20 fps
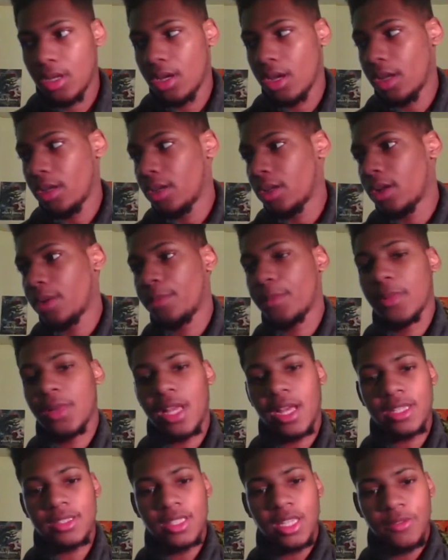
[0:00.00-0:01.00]
And um,
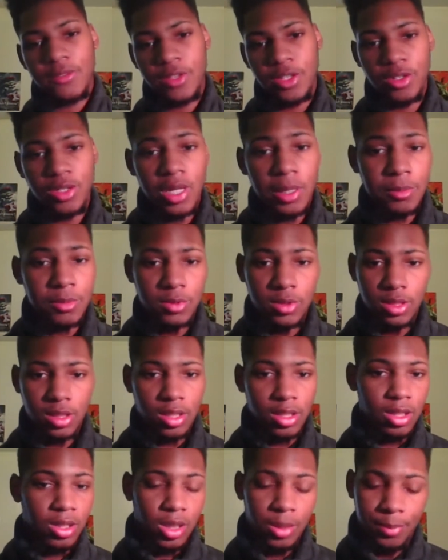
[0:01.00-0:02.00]
like I said, video games are
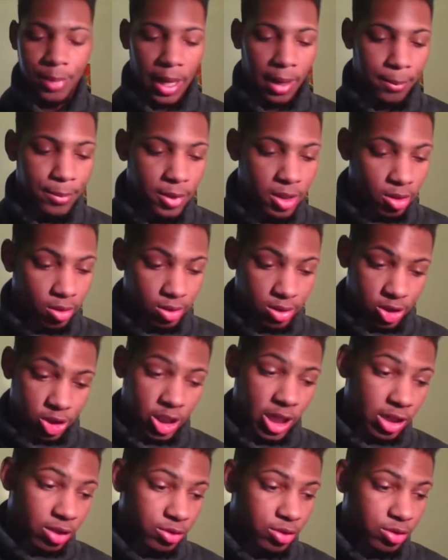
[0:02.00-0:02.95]
gonna get back put on this channel,